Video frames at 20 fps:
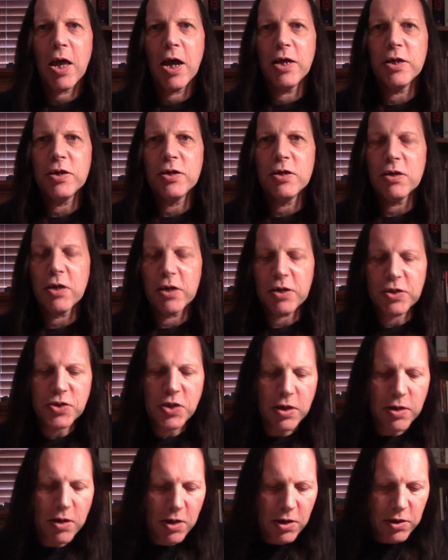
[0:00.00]
And like I
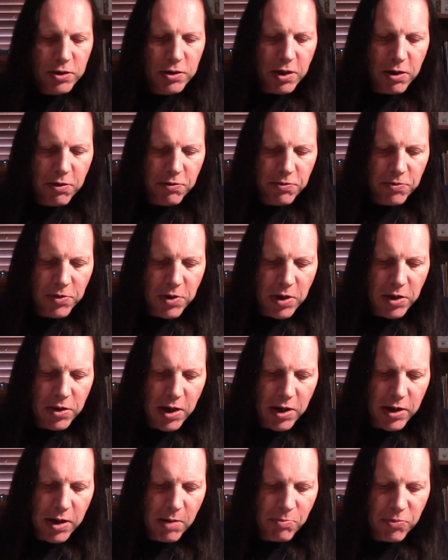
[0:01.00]
said, you know,
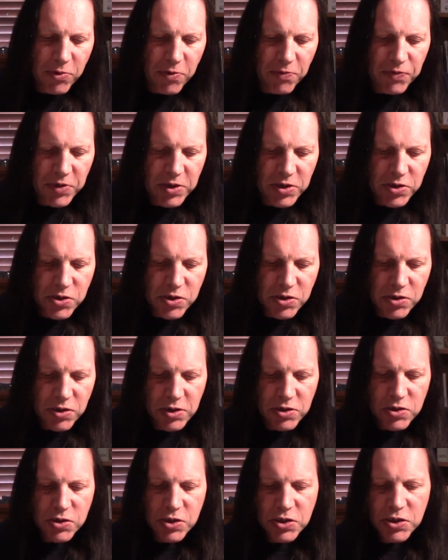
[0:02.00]
a number of these
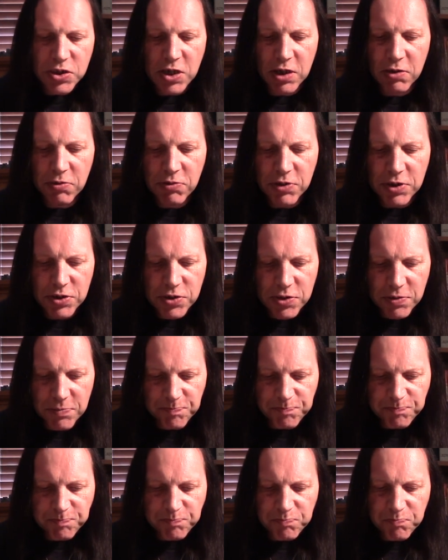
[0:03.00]
distilleries
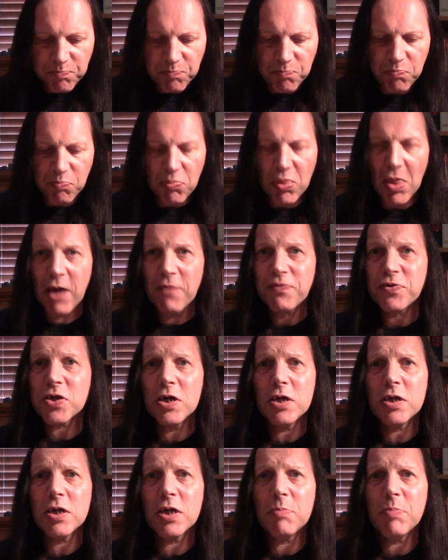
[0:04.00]
have
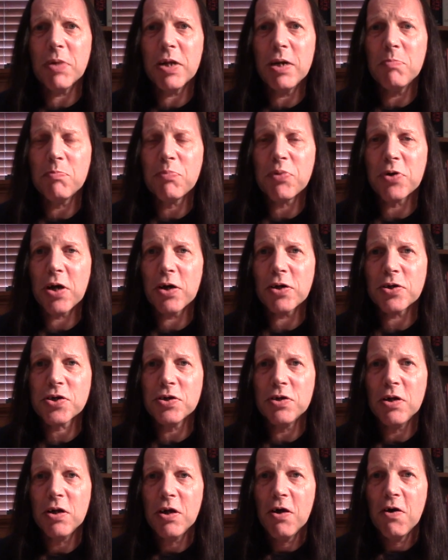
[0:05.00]
certainly been in
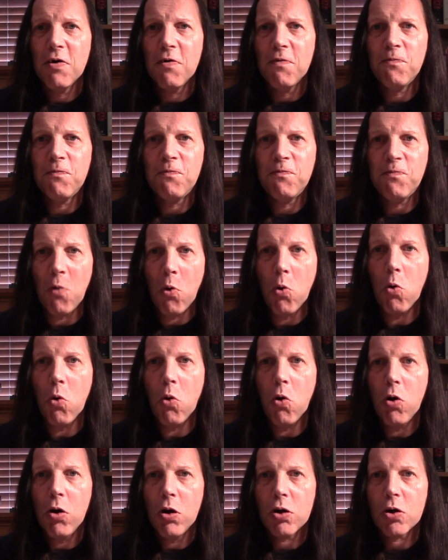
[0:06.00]
production
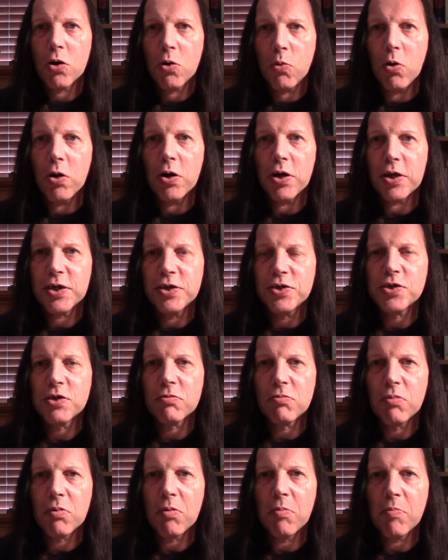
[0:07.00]
for quite a
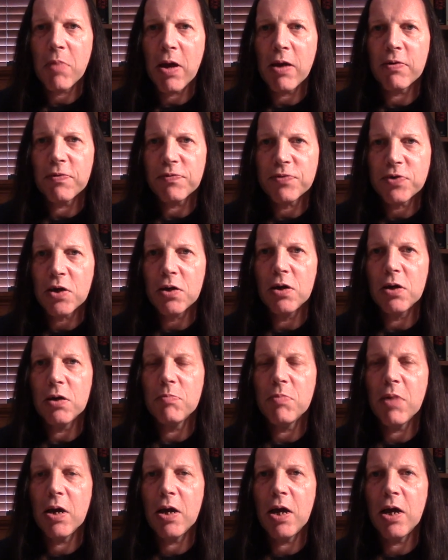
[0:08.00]
considerable amount of
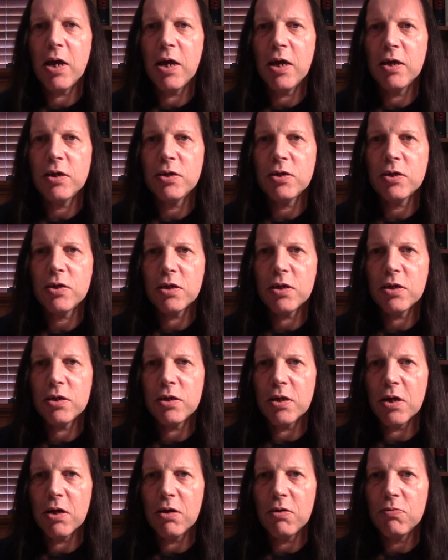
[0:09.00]
time, and
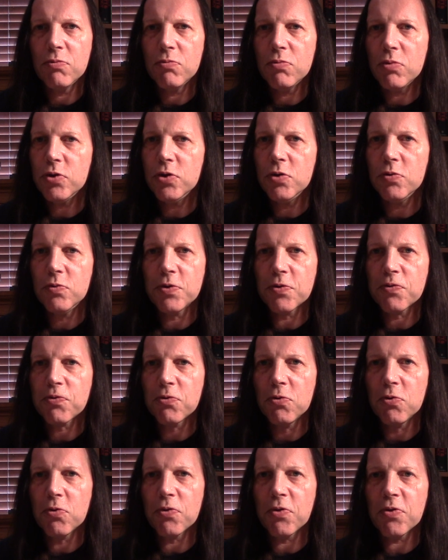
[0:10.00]
you know, you would have
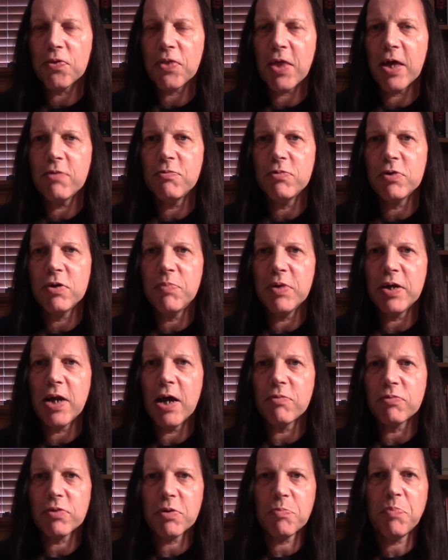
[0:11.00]
thought that they would have been
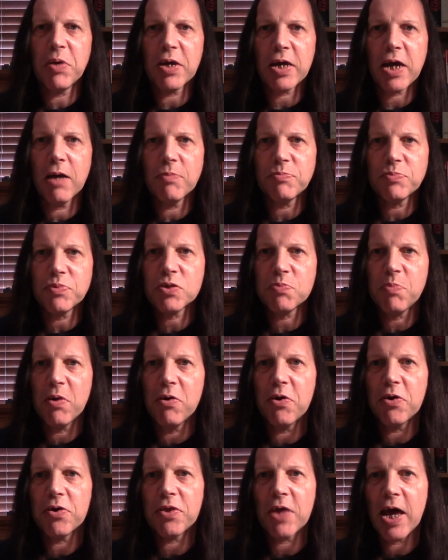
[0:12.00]
able to pick up
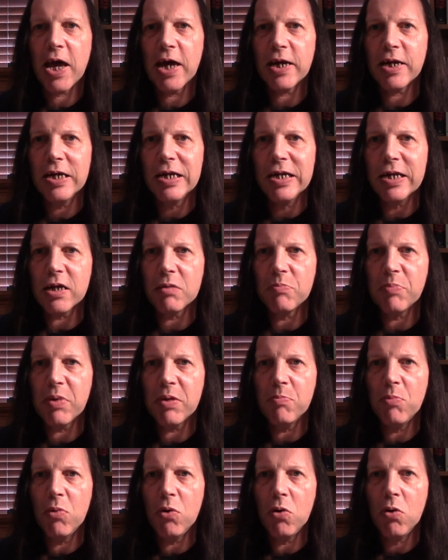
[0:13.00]
spirit that had a little
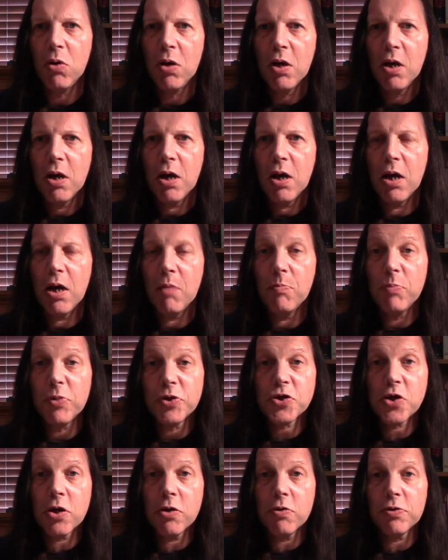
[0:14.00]
bit more
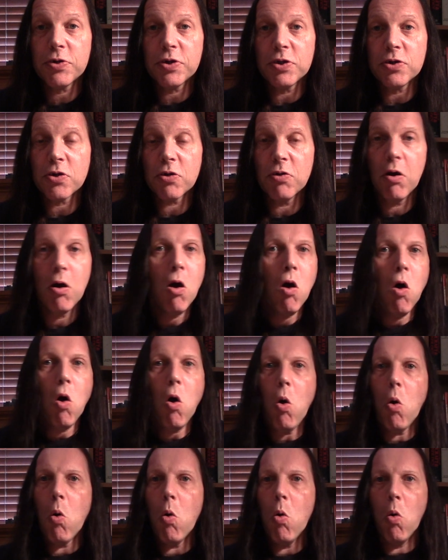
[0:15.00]
maturity to it.
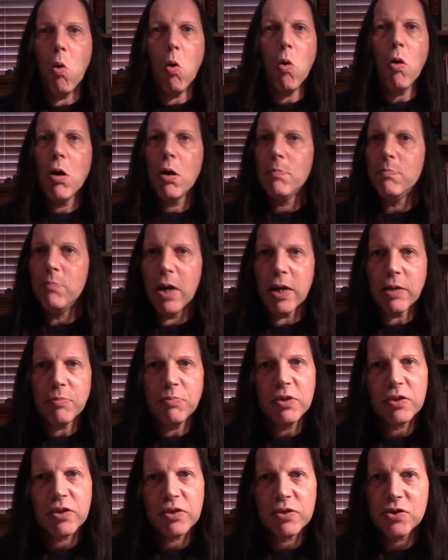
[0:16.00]
Or
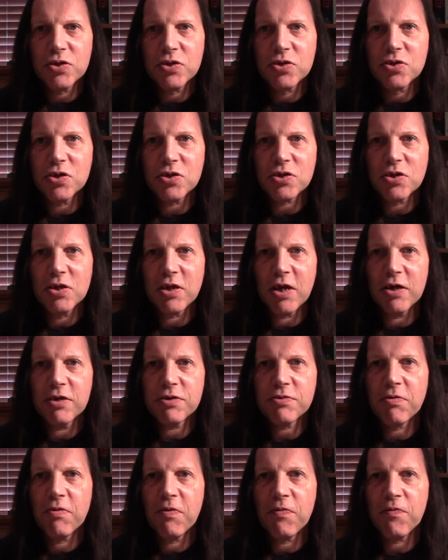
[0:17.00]
maybe this is just the
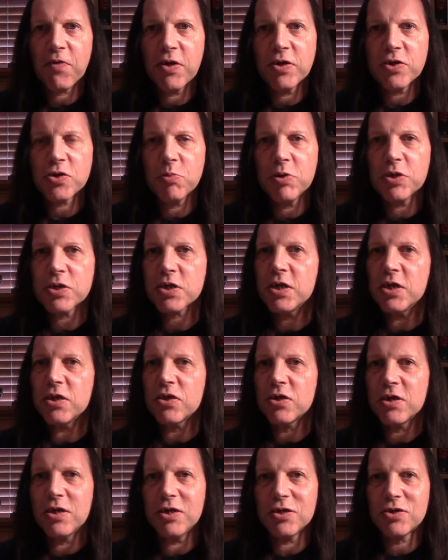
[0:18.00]
nature of French whiskey,
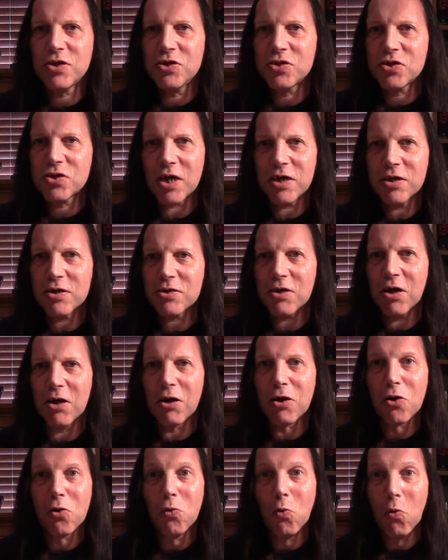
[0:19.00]
that it just takes an
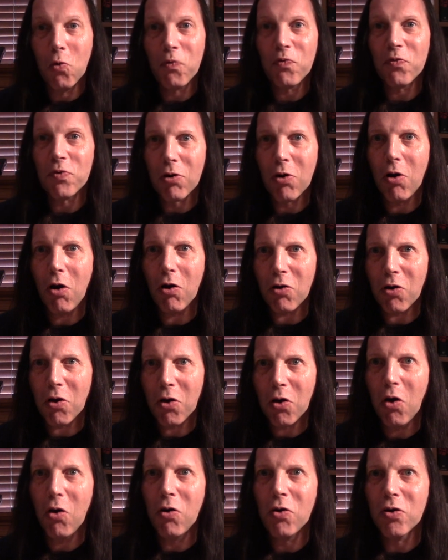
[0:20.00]
awful lot
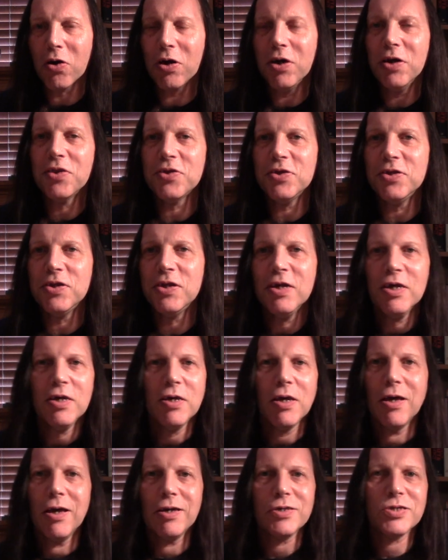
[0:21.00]
longer than,
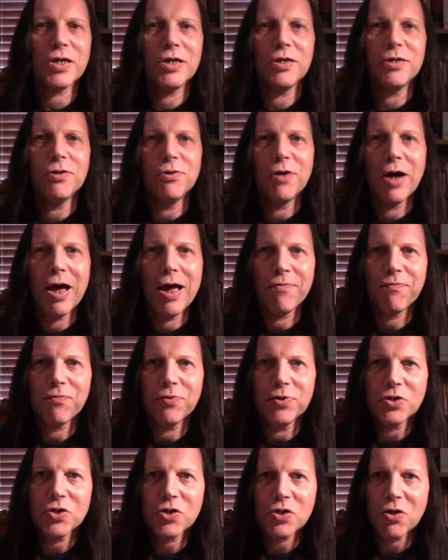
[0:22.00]
say, your
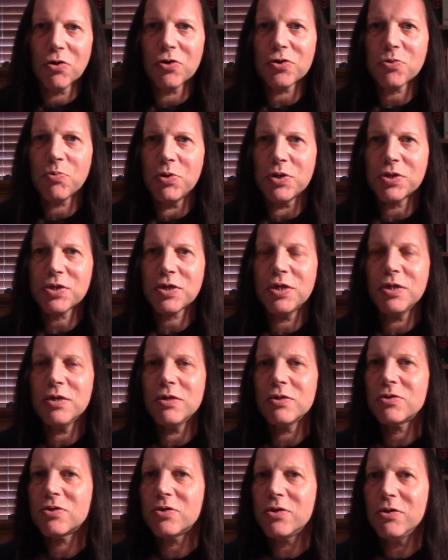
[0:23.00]
average Scotch
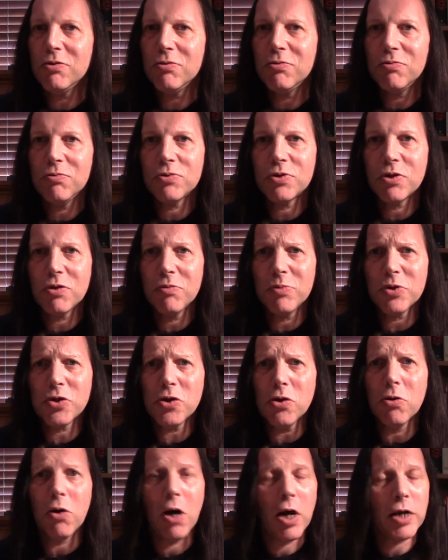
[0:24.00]
whiskey to
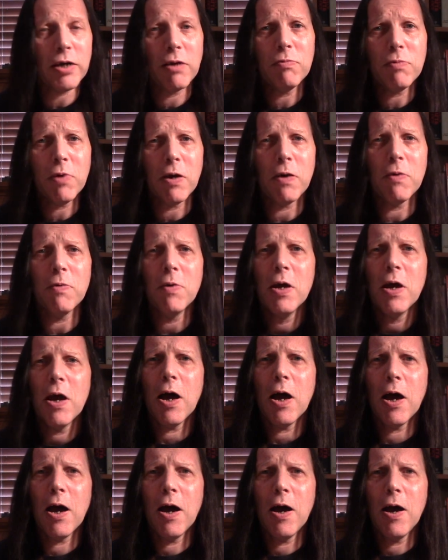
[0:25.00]
mature. I don't know.
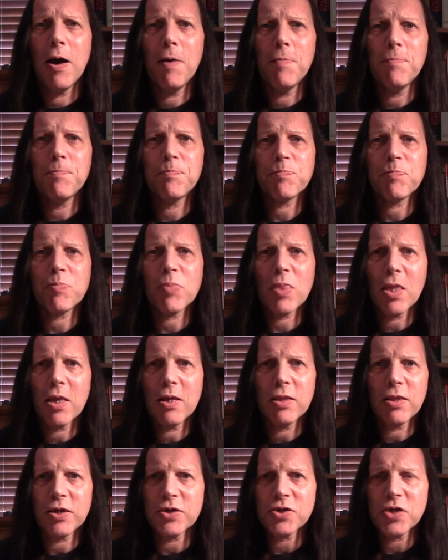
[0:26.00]

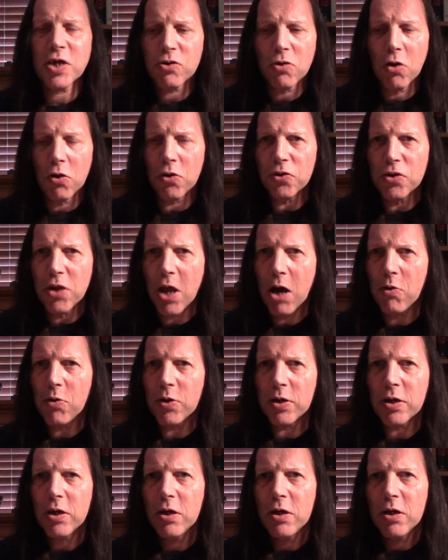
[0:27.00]
Like I said, not
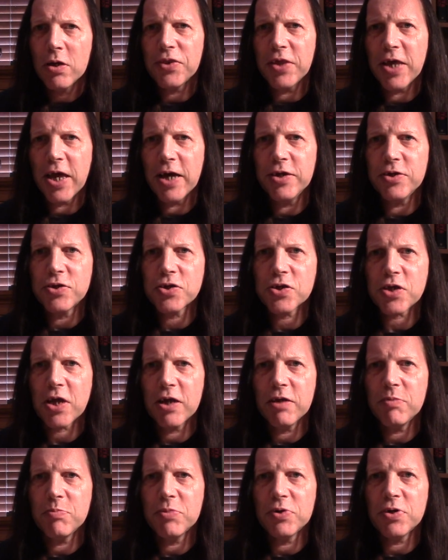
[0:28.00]
knowing the age
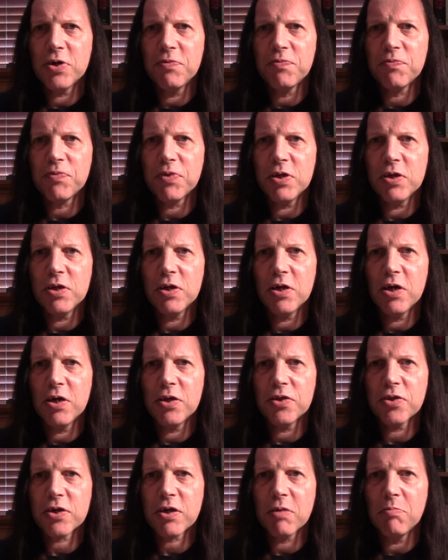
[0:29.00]
statement of
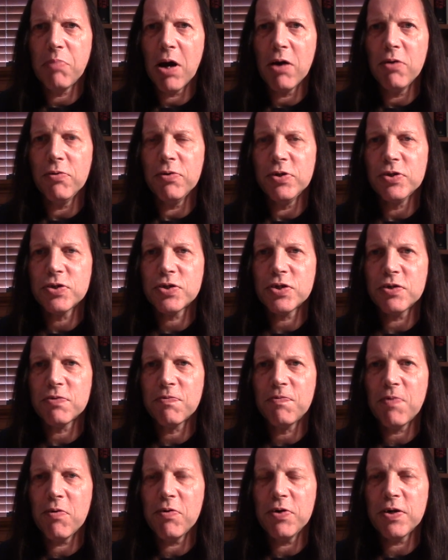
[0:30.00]
the components, it's
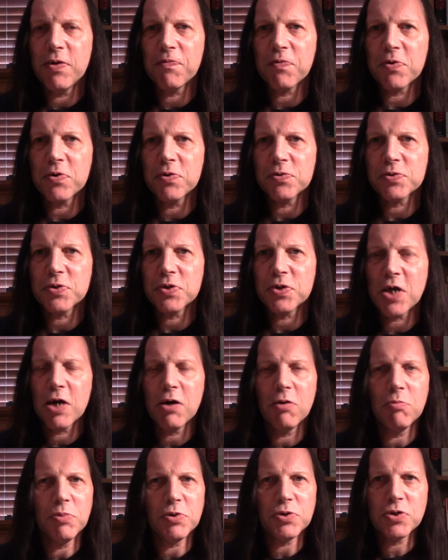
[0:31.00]
very difficult to
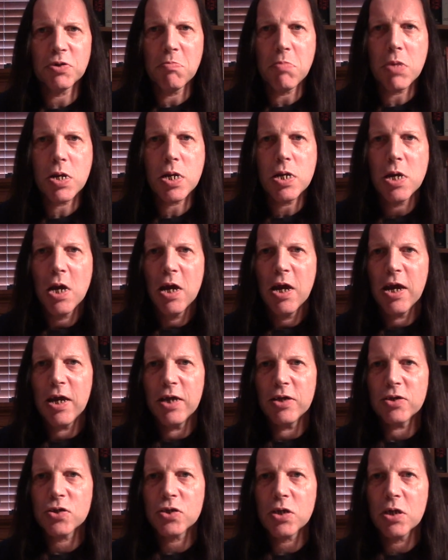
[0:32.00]
tell, but to me
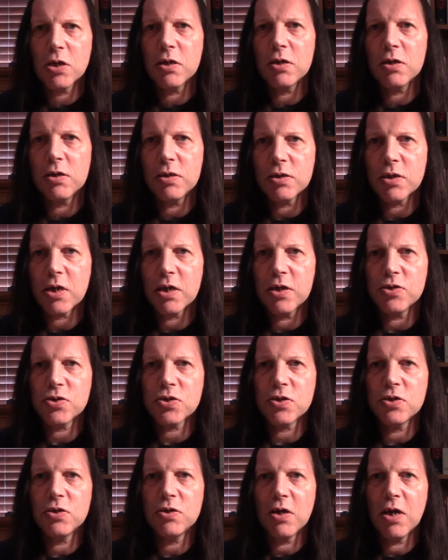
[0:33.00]
it certainly
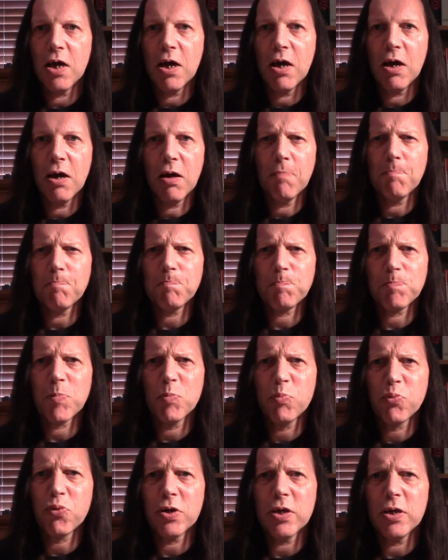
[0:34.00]
tasted
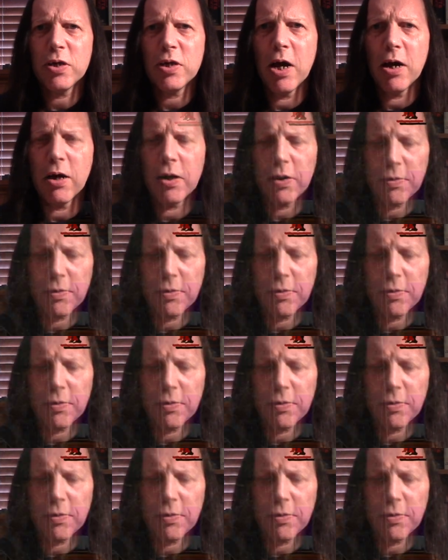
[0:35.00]
pretty young.